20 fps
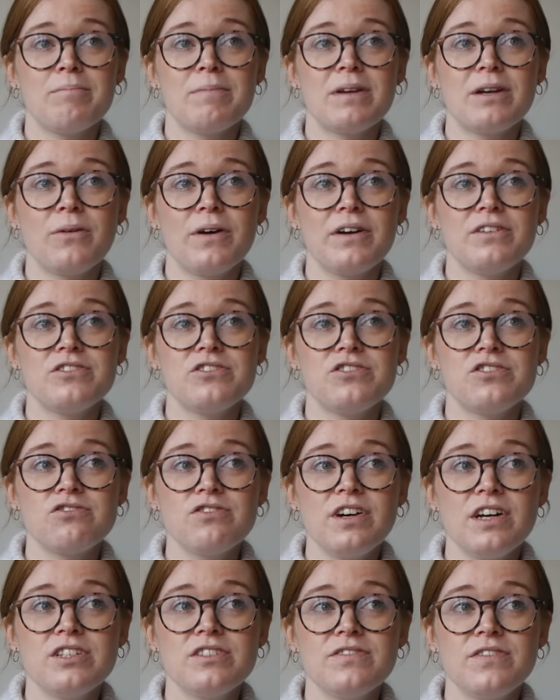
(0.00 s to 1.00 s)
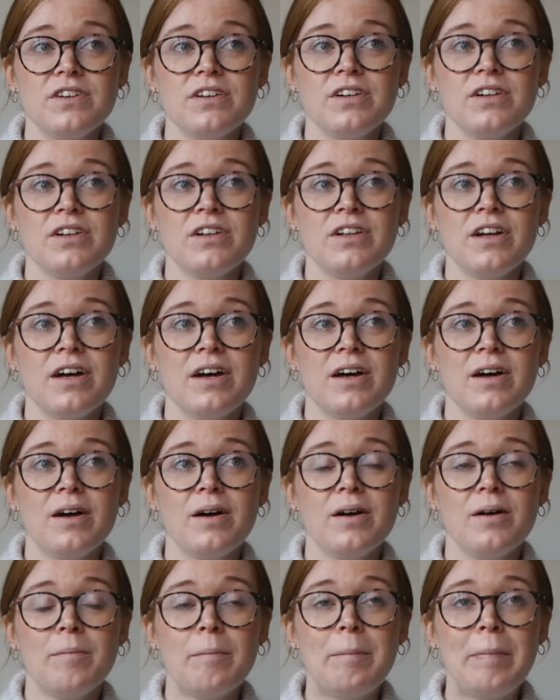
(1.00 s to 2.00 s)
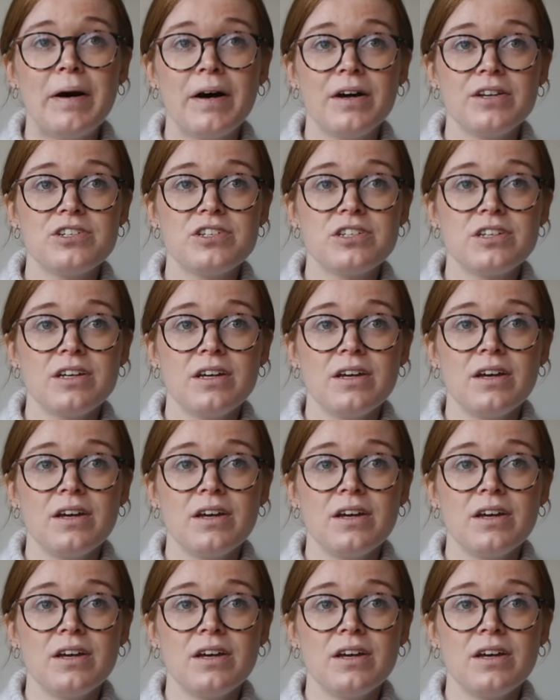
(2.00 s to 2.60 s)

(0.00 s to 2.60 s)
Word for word: be quite stressful, but